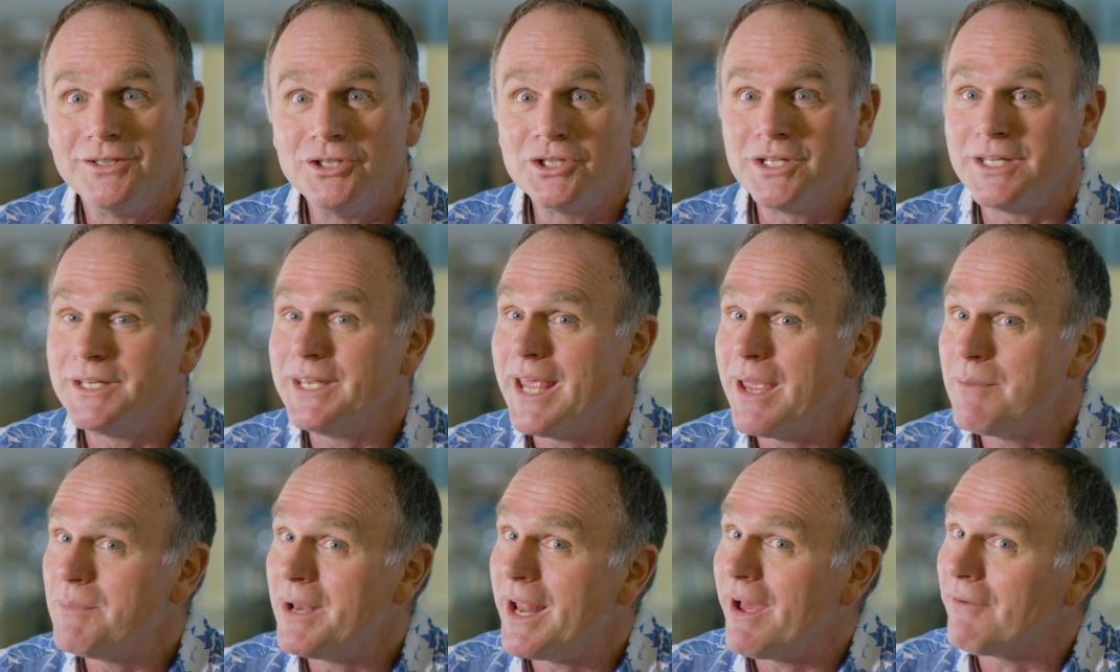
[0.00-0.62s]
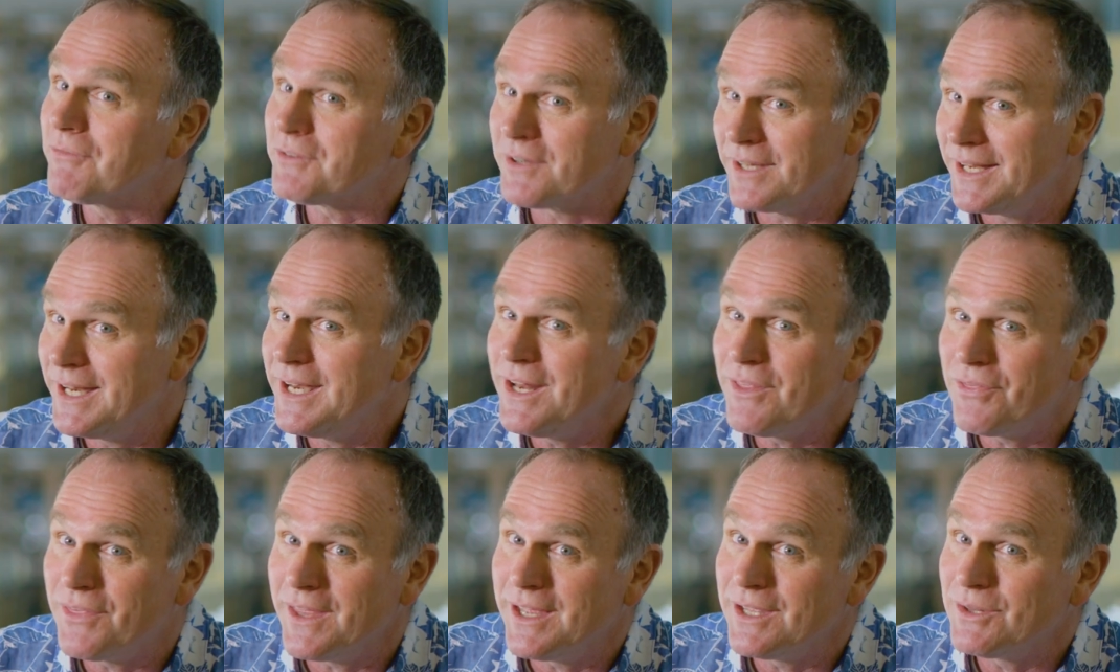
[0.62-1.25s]
You could name it after
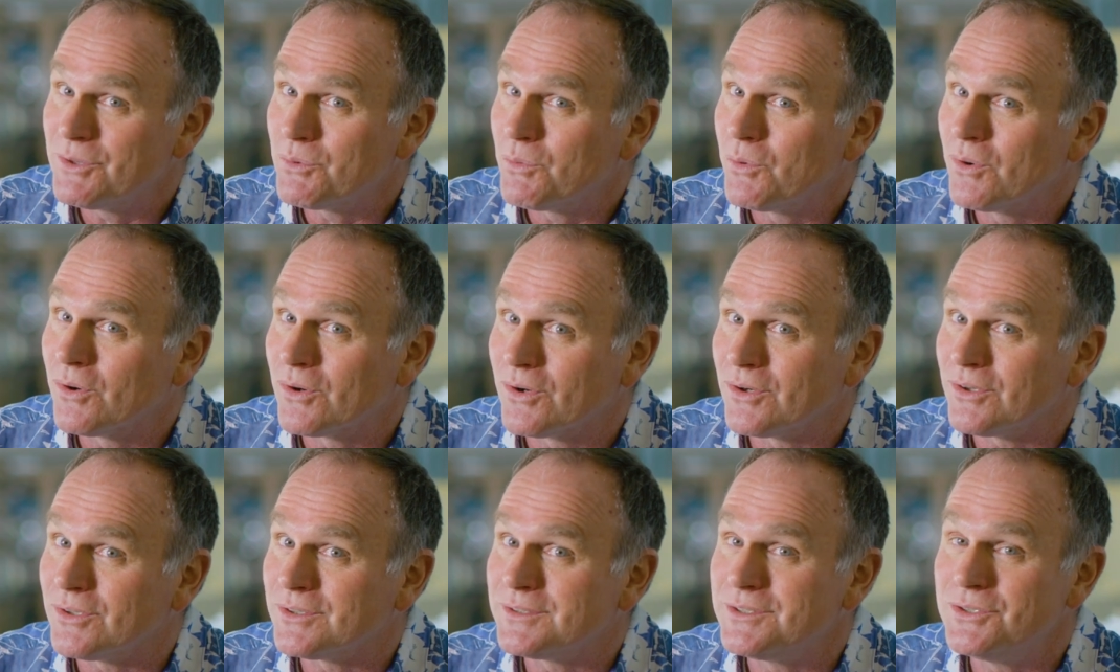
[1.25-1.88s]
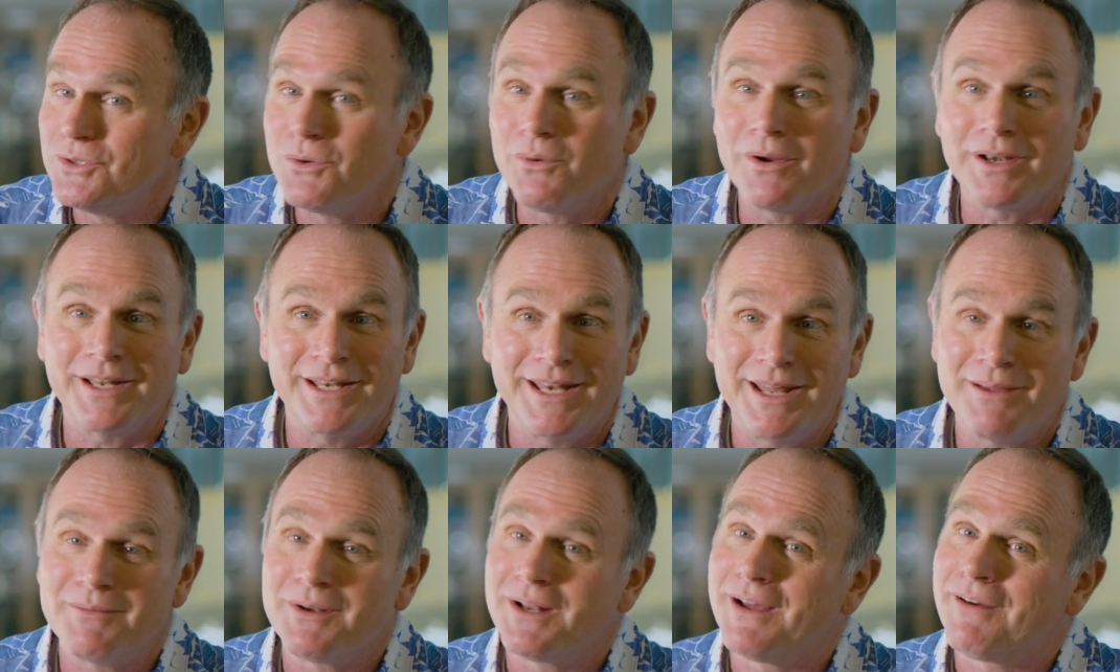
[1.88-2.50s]
anything in the world. You want to
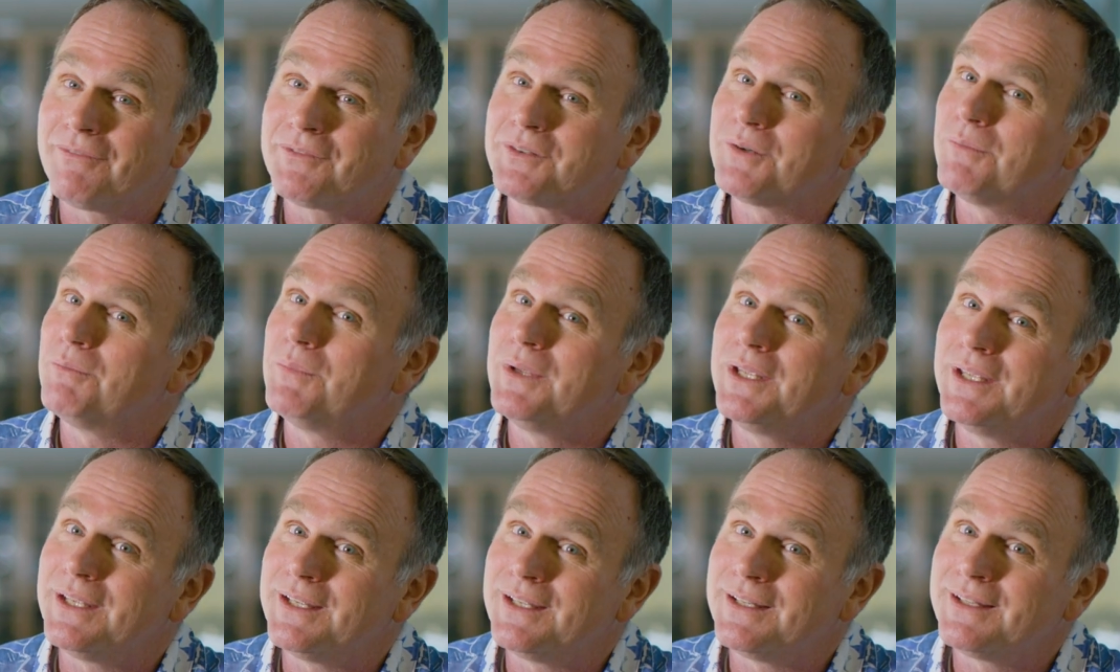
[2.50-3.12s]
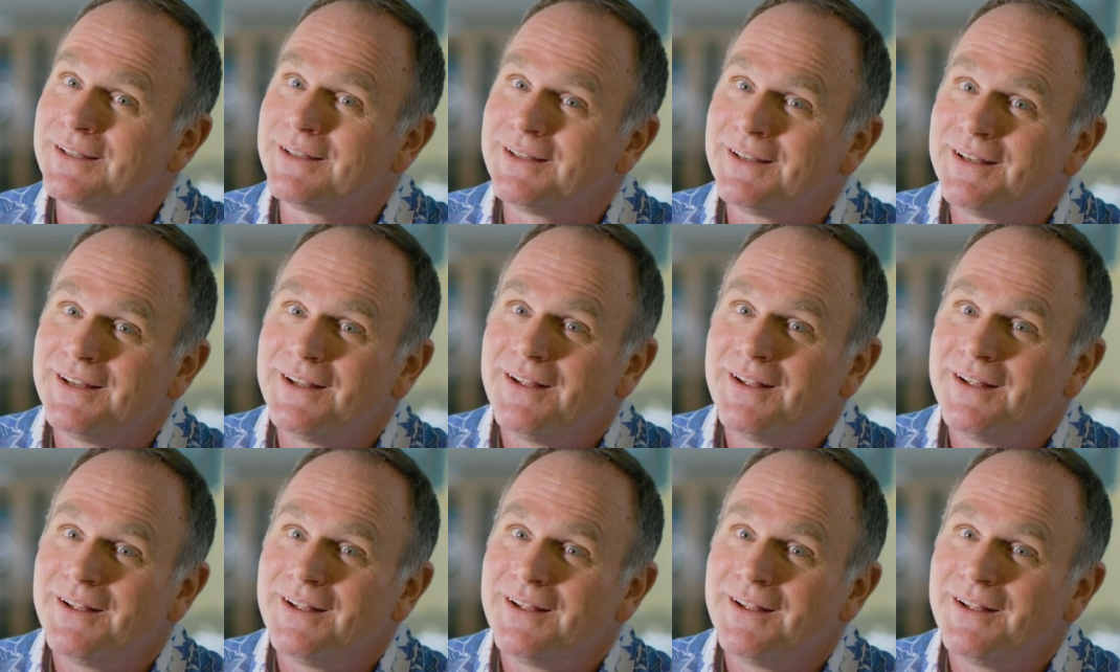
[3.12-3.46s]
name it after me.